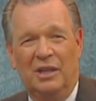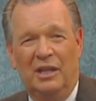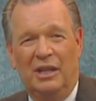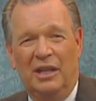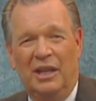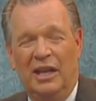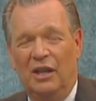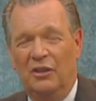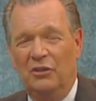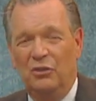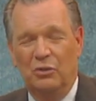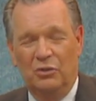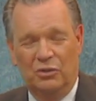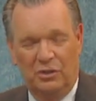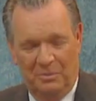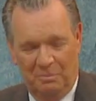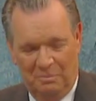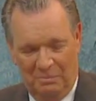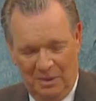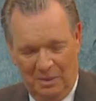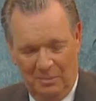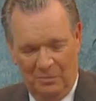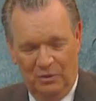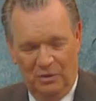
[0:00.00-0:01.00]
and you could
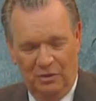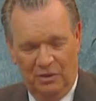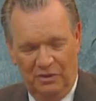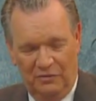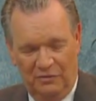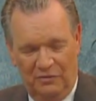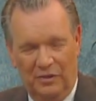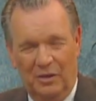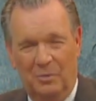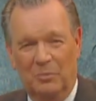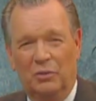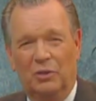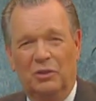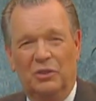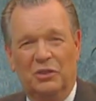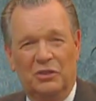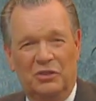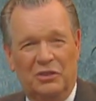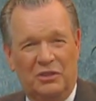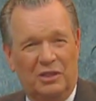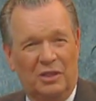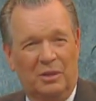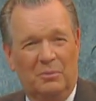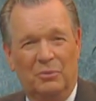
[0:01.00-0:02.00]
mumble and fumble and
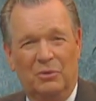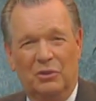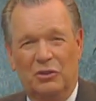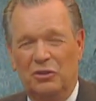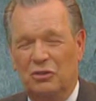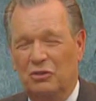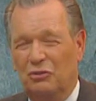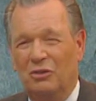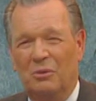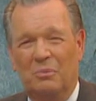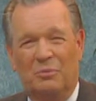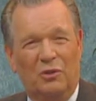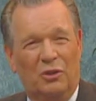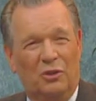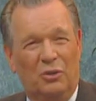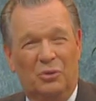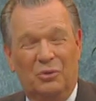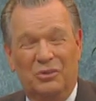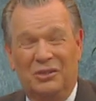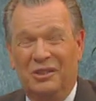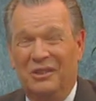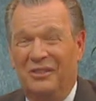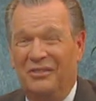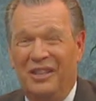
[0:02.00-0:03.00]
stumble and script the
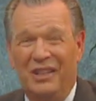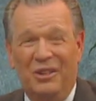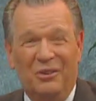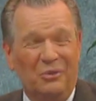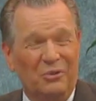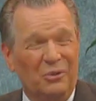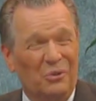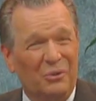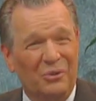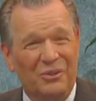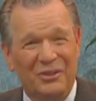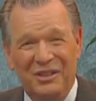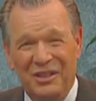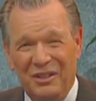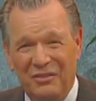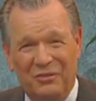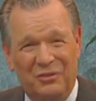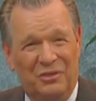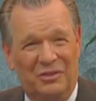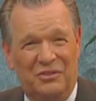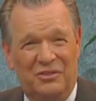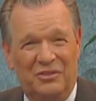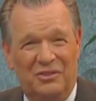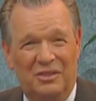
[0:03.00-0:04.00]
whole deal. They don't know the
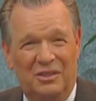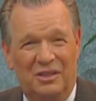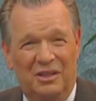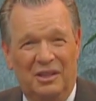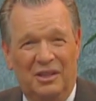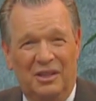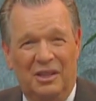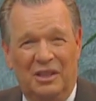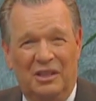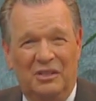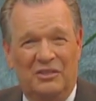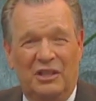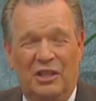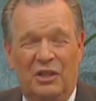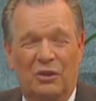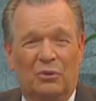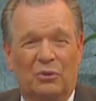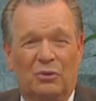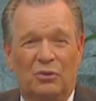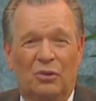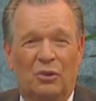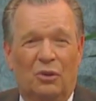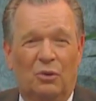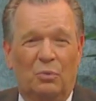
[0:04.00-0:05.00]
difference because they
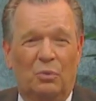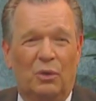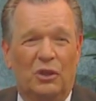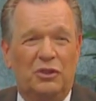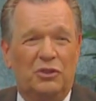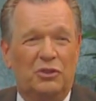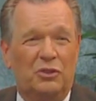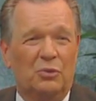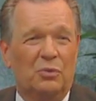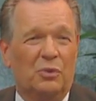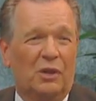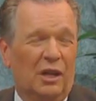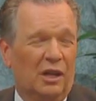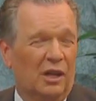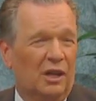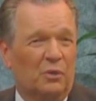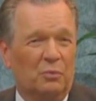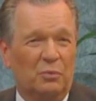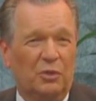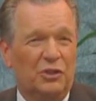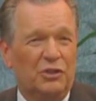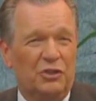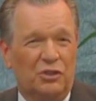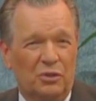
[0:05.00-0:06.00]
don't know what you are,
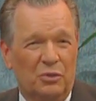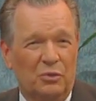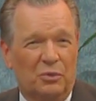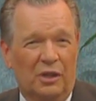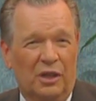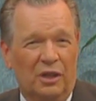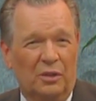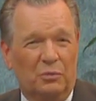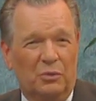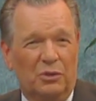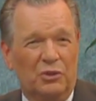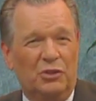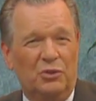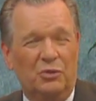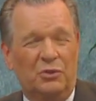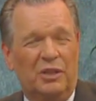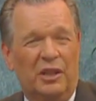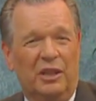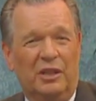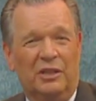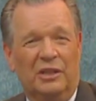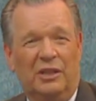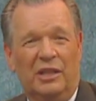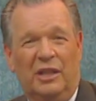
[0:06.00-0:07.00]
what you aren't, what you
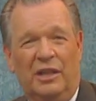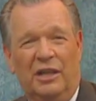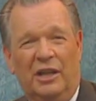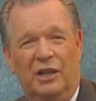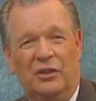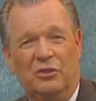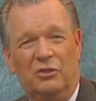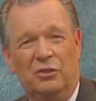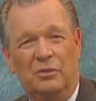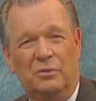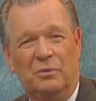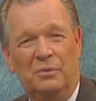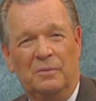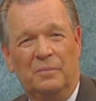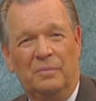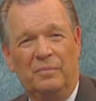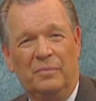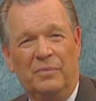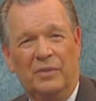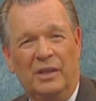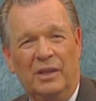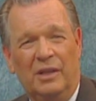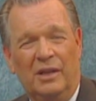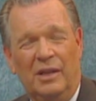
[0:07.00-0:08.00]
can and cannot do.
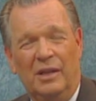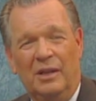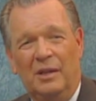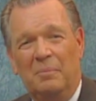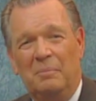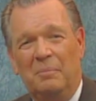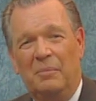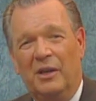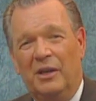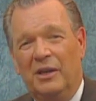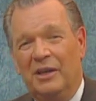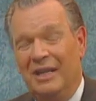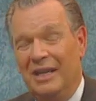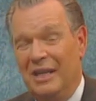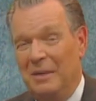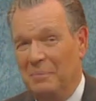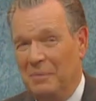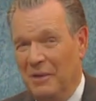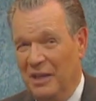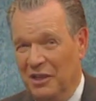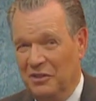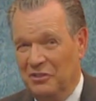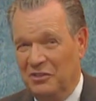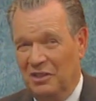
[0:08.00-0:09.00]
But a
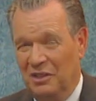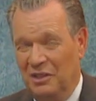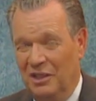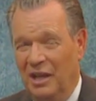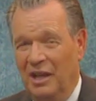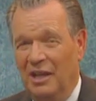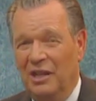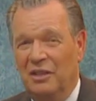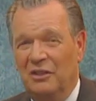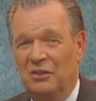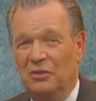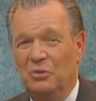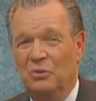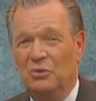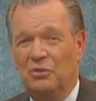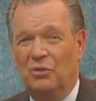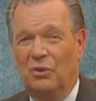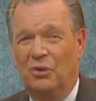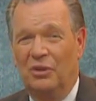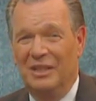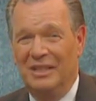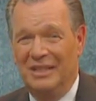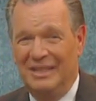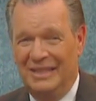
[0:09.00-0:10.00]
past client who's
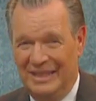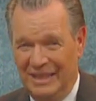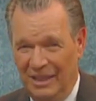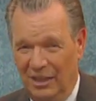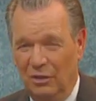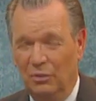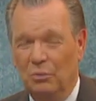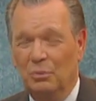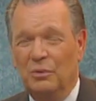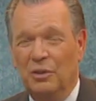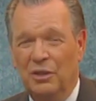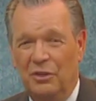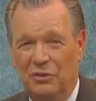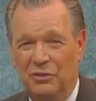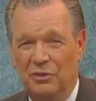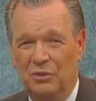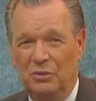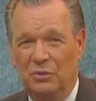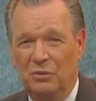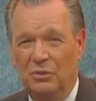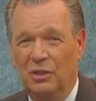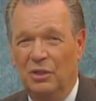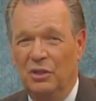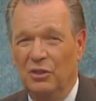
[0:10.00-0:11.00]
already dealt with
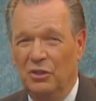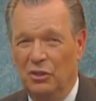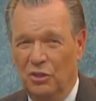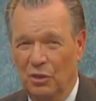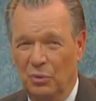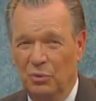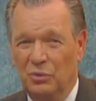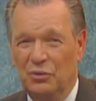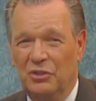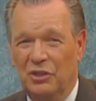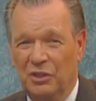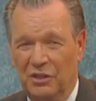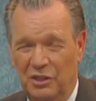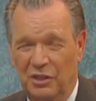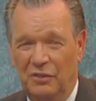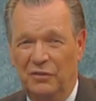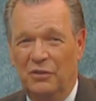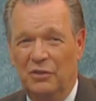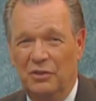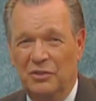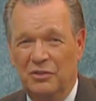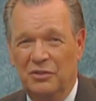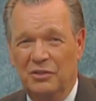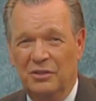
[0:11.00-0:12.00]
you knows the
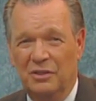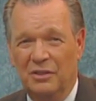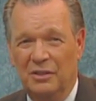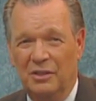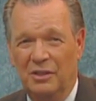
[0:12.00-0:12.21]
difference.